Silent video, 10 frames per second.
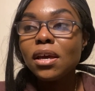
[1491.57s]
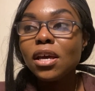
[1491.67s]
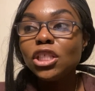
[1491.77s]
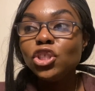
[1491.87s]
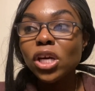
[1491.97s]

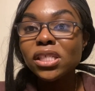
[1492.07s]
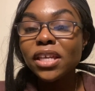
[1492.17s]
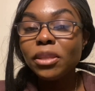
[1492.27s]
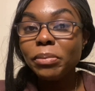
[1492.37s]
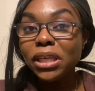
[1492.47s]
just
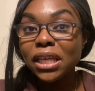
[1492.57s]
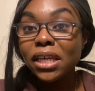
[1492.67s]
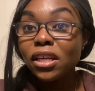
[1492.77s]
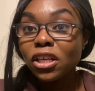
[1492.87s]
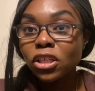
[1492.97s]
on the
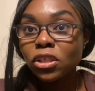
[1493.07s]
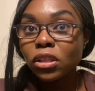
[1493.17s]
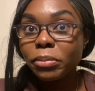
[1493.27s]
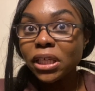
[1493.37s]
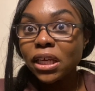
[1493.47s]
beginning
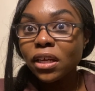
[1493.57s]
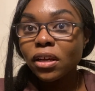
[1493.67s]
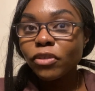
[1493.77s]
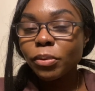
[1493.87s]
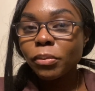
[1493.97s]

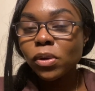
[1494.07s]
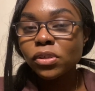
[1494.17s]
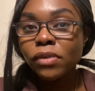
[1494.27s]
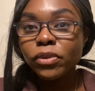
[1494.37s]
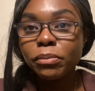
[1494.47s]
of the
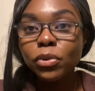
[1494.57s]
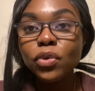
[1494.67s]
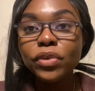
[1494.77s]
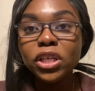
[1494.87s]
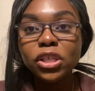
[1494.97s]
promotion of the
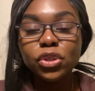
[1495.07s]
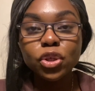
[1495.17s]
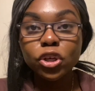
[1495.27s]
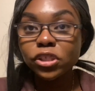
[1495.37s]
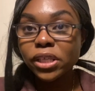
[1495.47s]
movie, just to
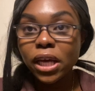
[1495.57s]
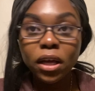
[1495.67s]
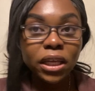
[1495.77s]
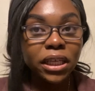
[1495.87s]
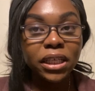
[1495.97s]

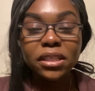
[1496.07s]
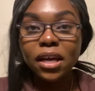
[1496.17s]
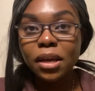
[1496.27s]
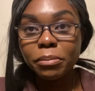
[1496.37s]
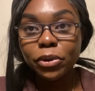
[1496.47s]
curtail any
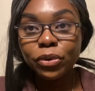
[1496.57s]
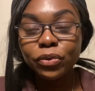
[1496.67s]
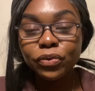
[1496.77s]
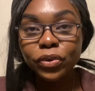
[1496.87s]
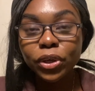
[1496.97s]
type
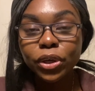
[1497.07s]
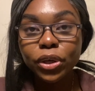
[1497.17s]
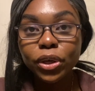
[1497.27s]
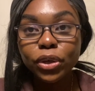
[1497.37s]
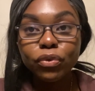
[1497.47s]
of,
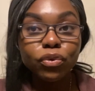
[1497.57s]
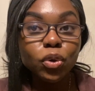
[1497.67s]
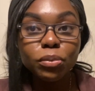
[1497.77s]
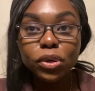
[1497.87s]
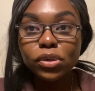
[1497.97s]

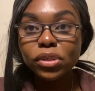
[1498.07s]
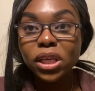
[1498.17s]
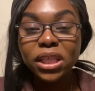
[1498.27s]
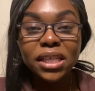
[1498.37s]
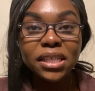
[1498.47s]
rumors,
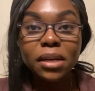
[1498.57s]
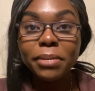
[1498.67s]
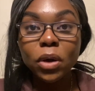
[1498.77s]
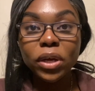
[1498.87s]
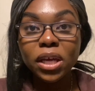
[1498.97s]
anything said
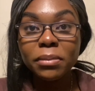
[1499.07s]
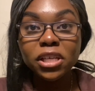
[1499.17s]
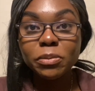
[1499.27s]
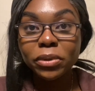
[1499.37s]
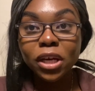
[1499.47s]
about him and
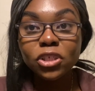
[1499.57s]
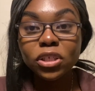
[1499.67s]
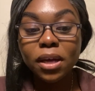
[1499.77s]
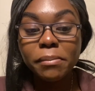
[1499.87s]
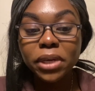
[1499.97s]
his production
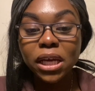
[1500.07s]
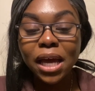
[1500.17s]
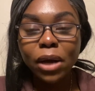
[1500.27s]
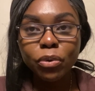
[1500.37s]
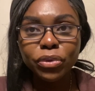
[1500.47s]
company.
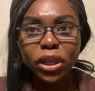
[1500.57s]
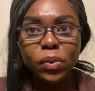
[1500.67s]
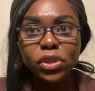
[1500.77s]
I don't think it was